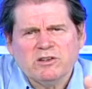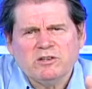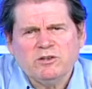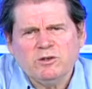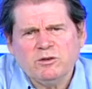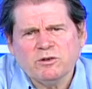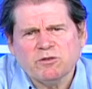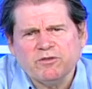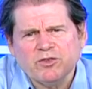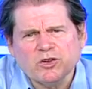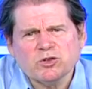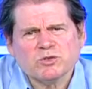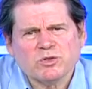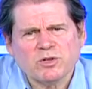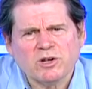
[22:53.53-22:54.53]

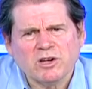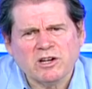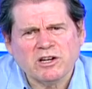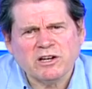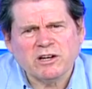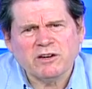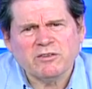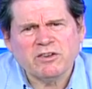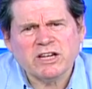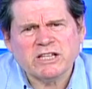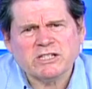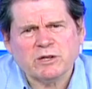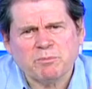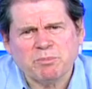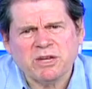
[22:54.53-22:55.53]
universal love,
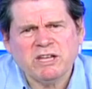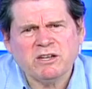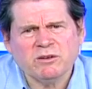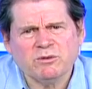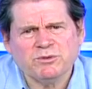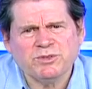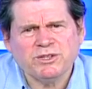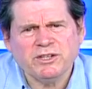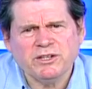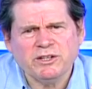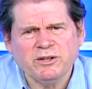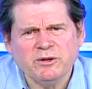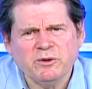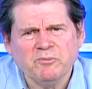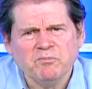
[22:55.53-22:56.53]
has appealed to
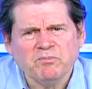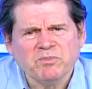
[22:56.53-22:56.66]
you,